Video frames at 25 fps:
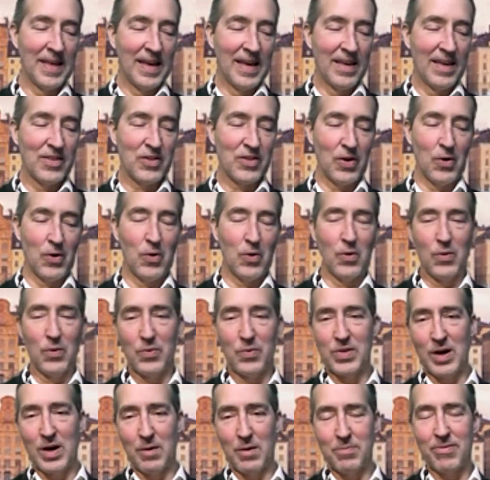So
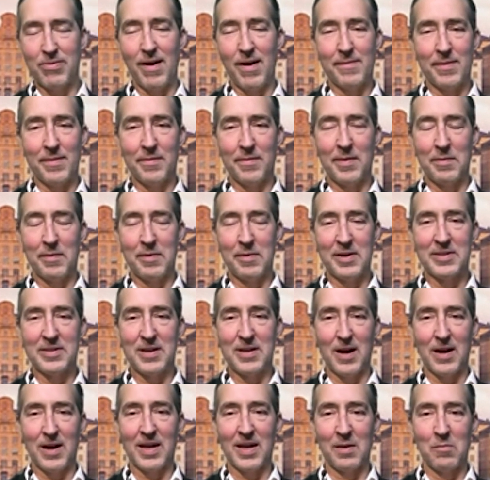they'll probably be
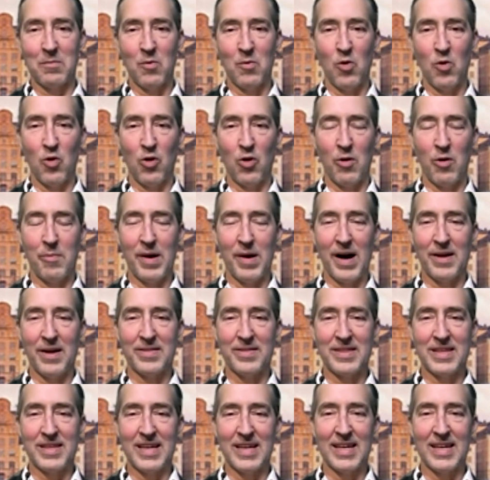talking more about
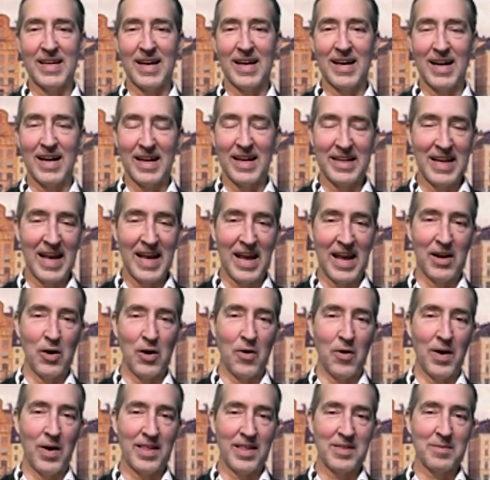the
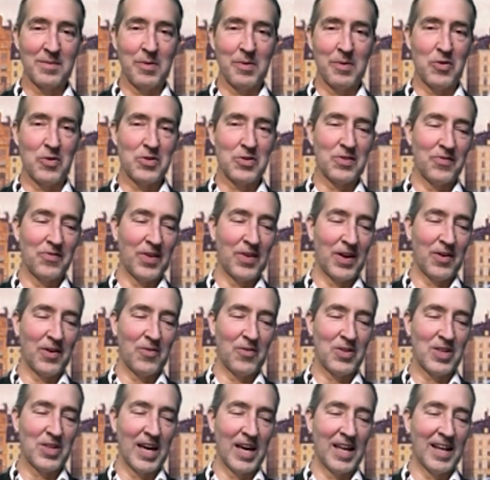NATO as opposed to figure
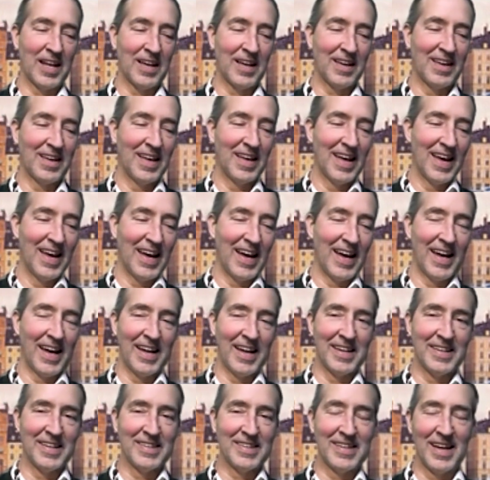skating.
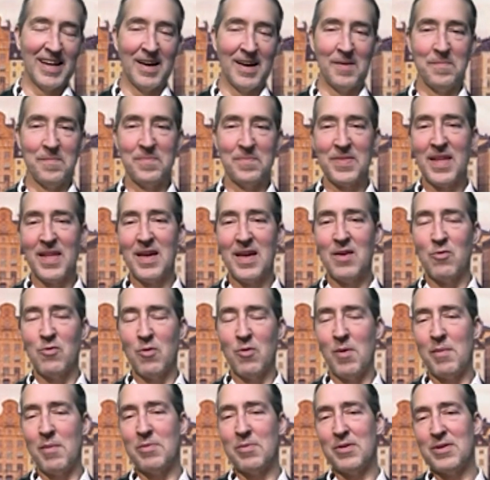And
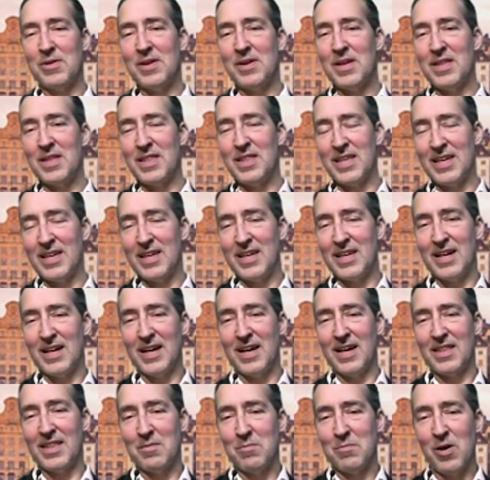remember,
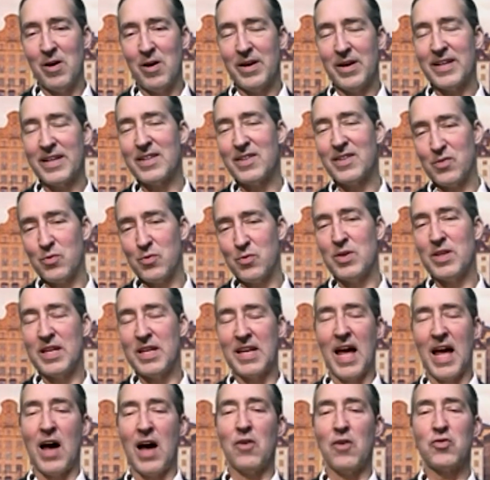the market is really
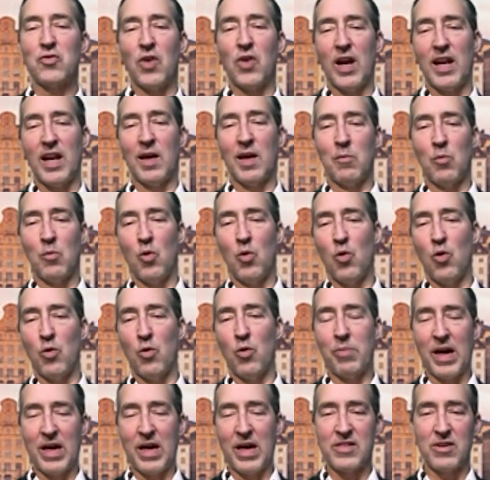now trading more
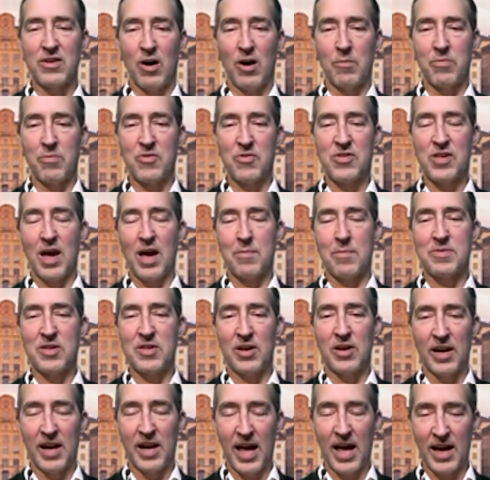based on perception
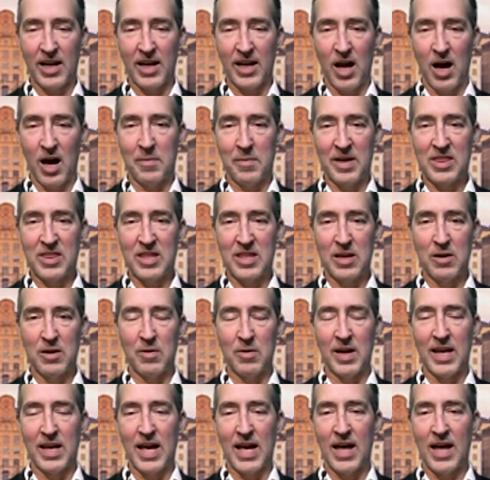and economic
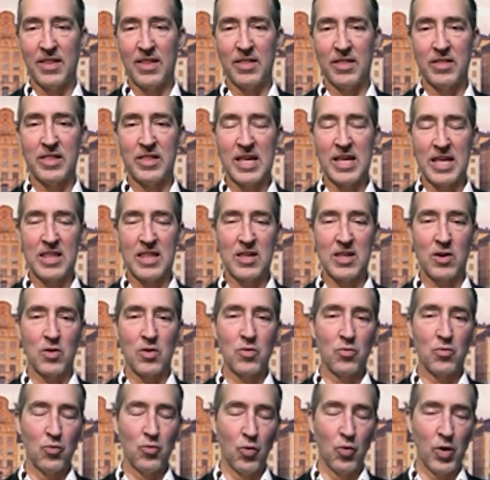theory and things
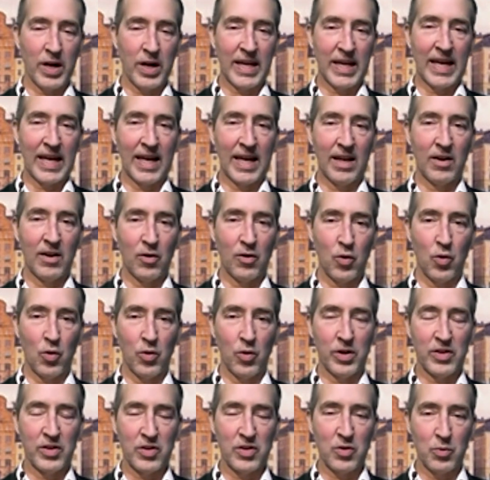working in
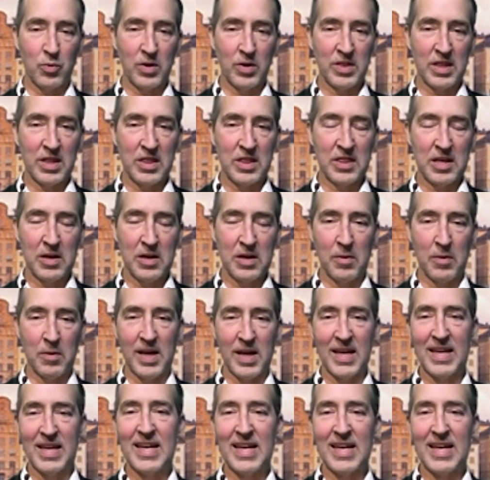accordance with the theory.